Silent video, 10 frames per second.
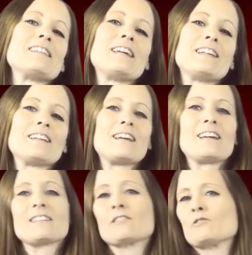and then
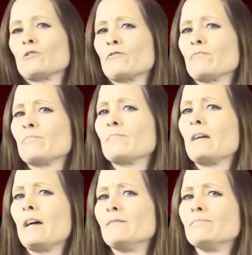sort of
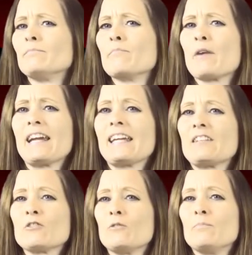um, break
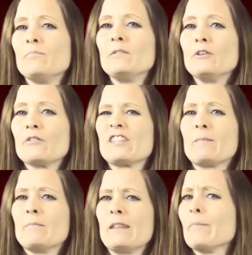it or you know
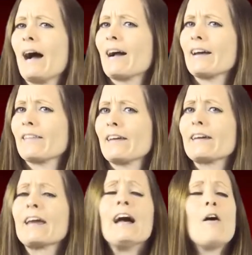stab them in the back I
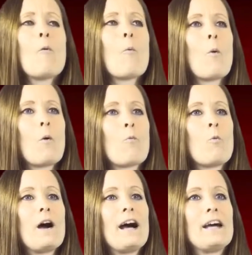think or,
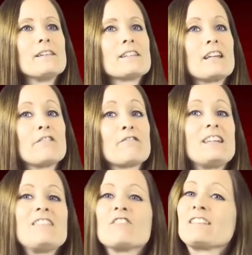and if
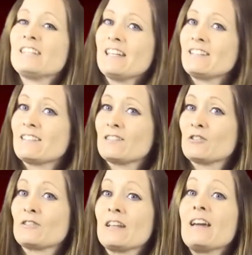he
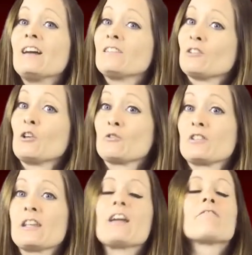resists, you know, to
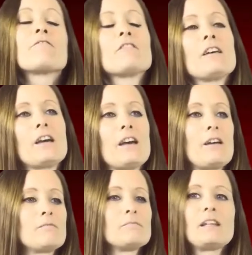save
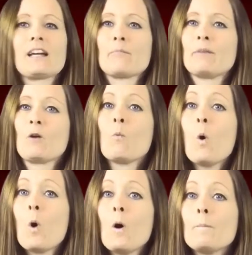um, like a big
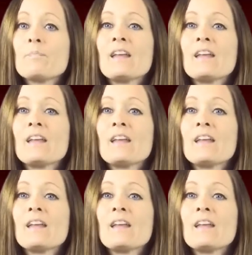war,